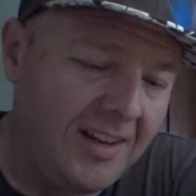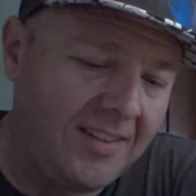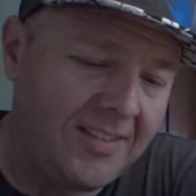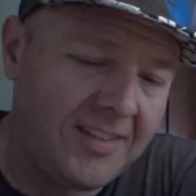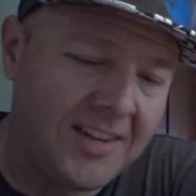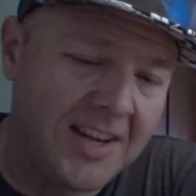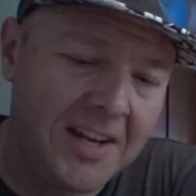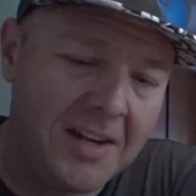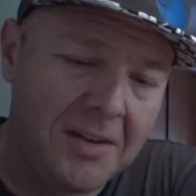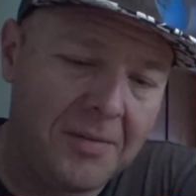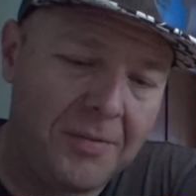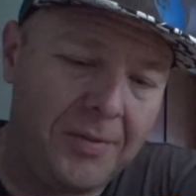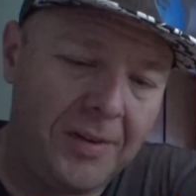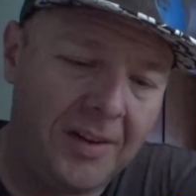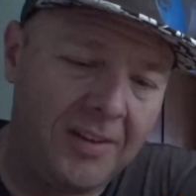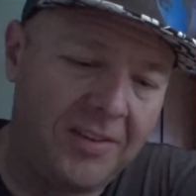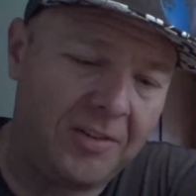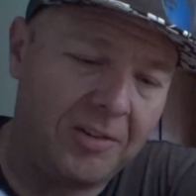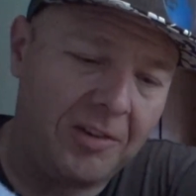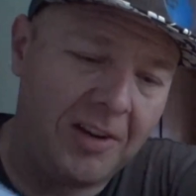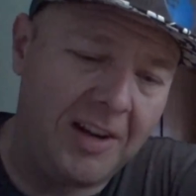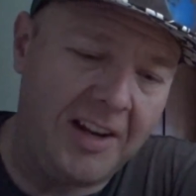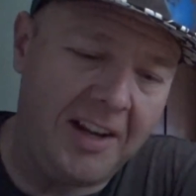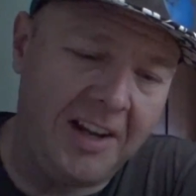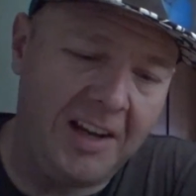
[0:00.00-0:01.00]
is kind of
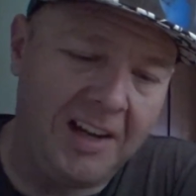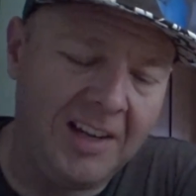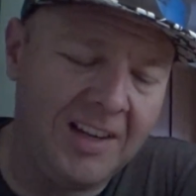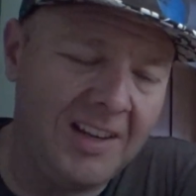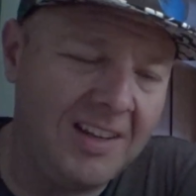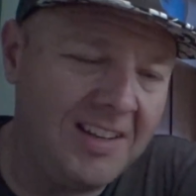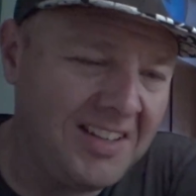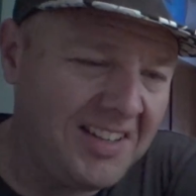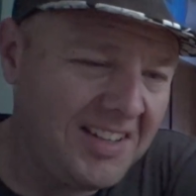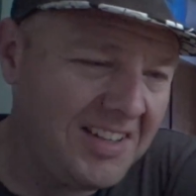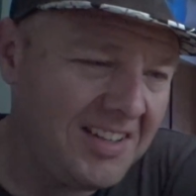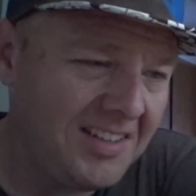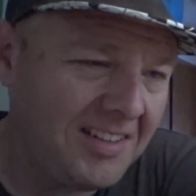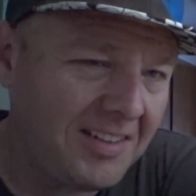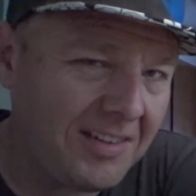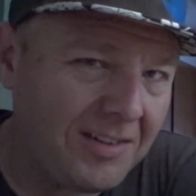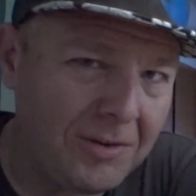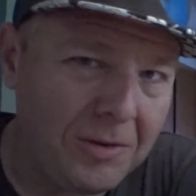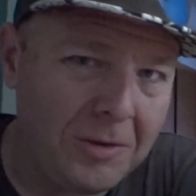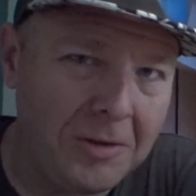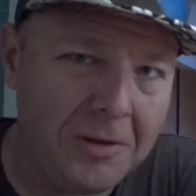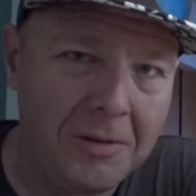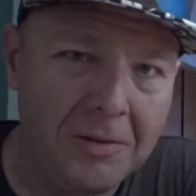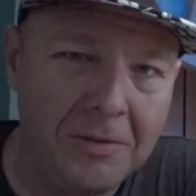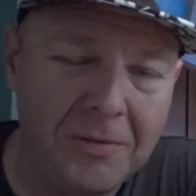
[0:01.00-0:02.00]
frustrating
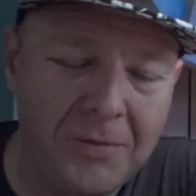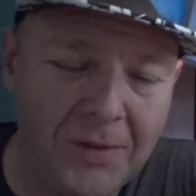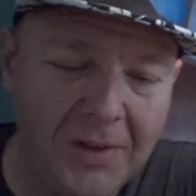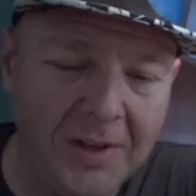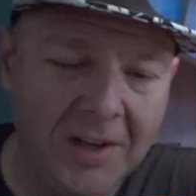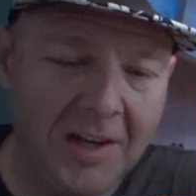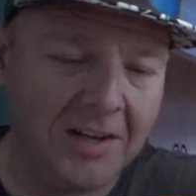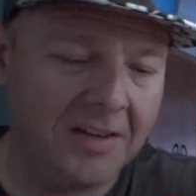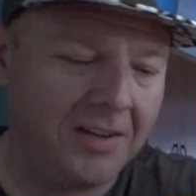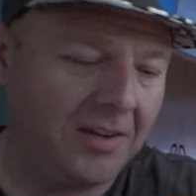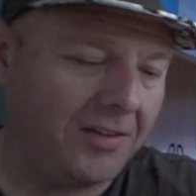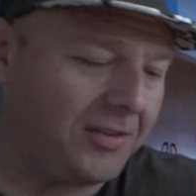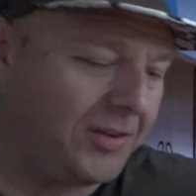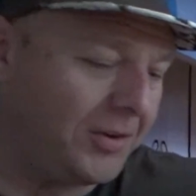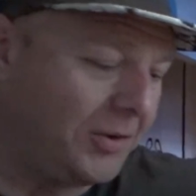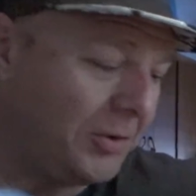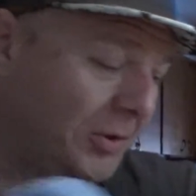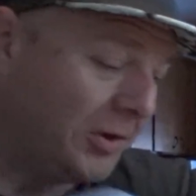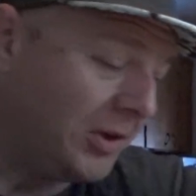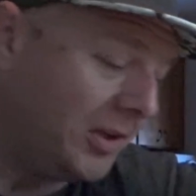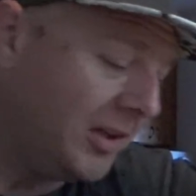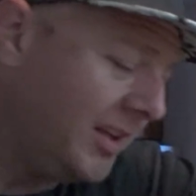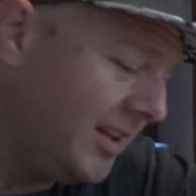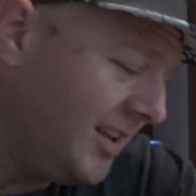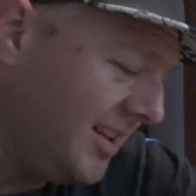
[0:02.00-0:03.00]
to have gone to
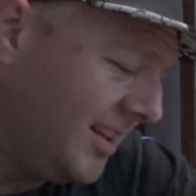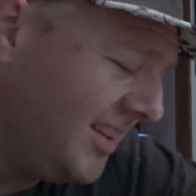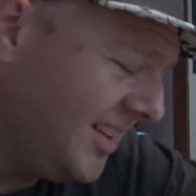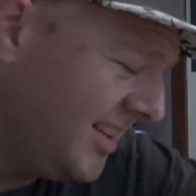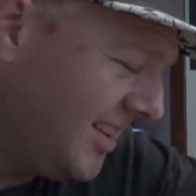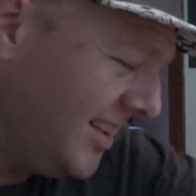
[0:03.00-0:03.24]
school